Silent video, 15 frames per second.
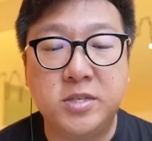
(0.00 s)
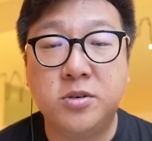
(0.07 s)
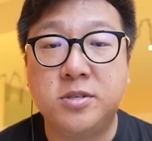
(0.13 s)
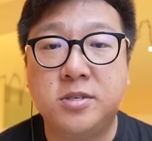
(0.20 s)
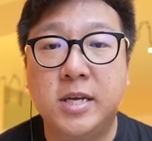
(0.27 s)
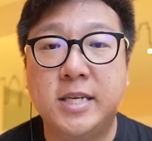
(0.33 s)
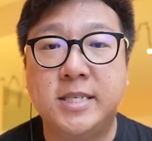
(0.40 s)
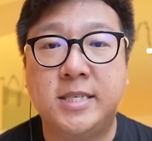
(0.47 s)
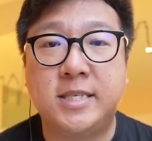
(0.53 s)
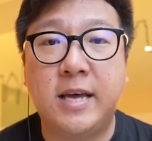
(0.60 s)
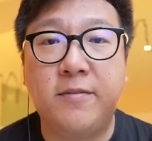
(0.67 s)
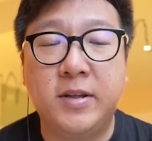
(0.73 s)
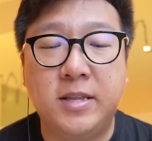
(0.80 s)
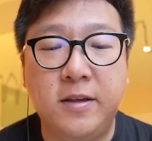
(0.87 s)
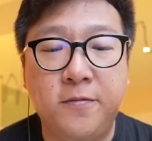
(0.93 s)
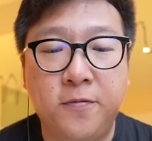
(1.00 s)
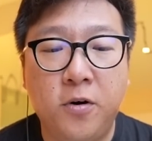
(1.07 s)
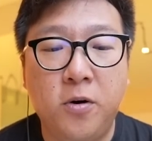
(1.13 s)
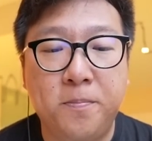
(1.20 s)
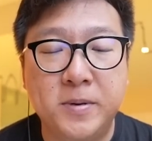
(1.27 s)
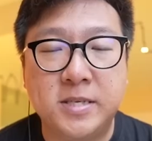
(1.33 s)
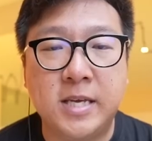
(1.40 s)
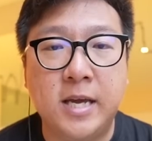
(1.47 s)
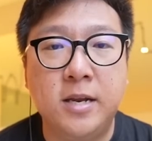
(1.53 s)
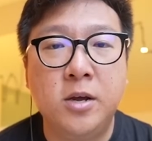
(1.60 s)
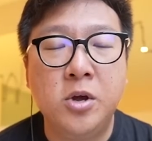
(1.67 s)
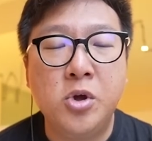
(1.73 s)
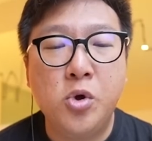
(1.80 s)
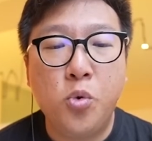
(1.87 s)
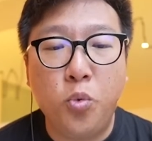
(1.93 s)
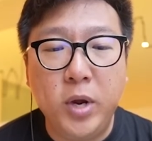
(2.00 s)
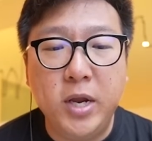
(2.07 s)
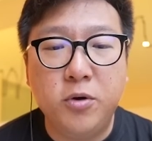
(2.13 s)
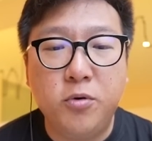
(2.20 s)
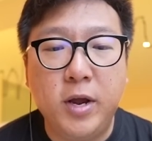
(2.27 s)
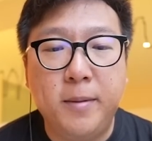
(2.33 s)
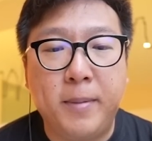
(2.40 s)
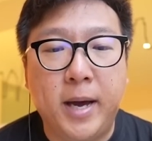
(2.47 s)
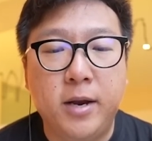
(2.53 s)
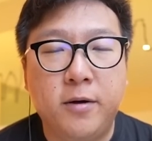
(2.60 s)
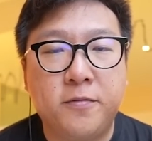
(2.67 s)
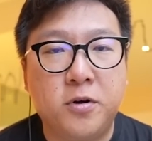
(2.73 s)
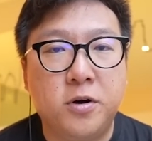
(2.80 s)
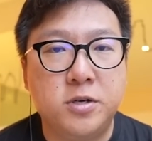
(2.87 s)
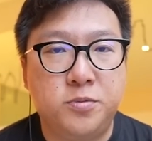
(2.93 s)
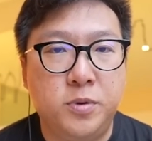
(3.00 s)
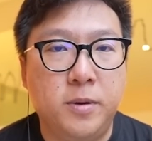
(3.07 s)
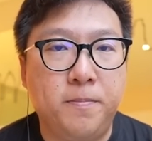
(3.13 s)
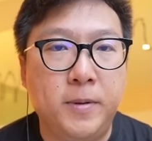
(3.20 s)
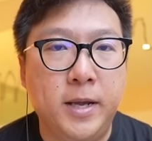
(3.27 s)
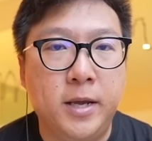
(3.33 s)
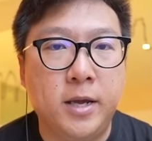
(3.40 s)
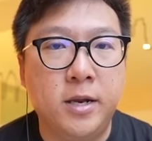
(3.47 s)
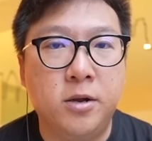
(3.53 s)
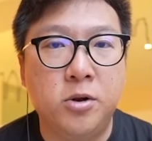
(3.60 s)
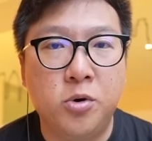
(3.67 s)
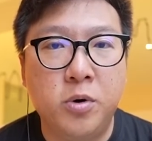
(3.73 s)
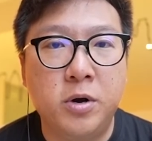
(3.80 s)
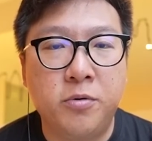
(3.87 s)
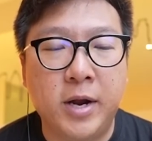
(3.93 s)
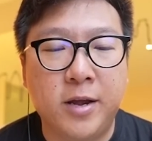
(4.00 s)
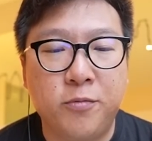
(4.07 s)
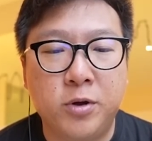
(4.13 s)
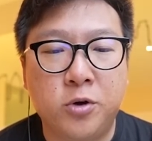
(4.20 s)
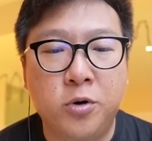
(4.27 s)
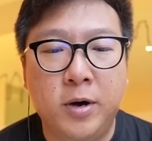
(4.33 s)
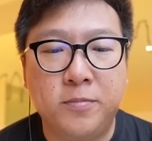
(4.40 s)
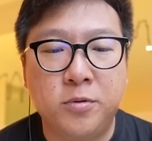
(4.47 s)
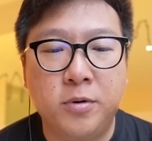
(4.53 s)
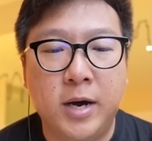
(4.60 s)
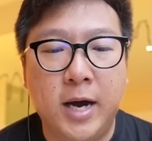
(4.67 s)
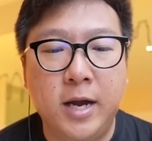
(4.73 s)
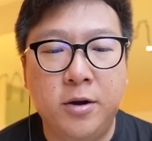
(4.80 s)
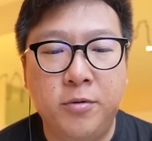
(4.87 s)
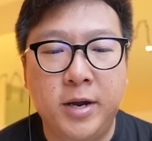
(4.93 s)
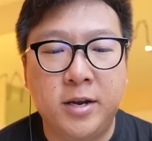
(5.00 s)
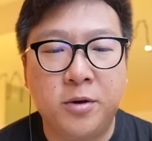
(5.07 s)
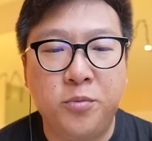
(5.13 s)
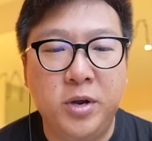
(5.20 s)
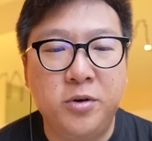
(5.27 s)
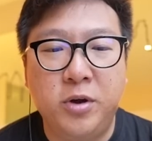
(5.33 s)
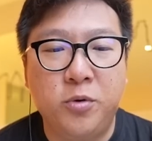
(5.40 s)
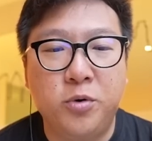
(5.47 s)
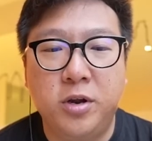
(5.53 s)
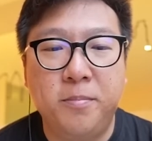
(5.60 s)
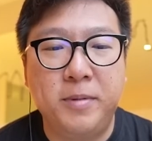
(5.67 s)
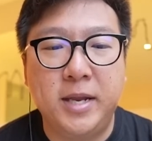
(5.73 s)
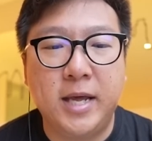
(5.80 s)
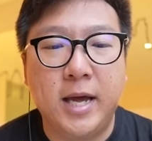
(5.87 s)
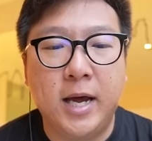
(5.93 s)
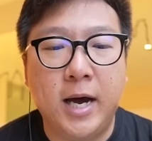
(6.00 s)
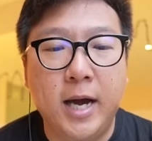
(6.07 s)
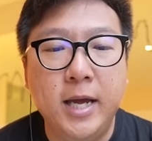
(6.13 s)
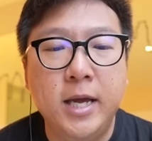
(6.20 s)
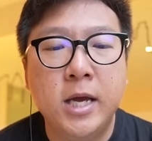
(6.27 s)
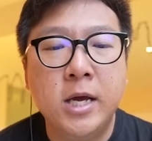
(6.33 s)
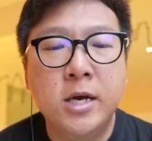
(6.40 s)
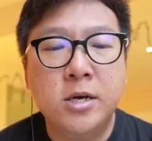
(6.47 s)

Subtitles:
So it's a 74% win rate, but of course we are playing in the lower rank. If we go up to a higher rank, the win rate wouldn't be that high.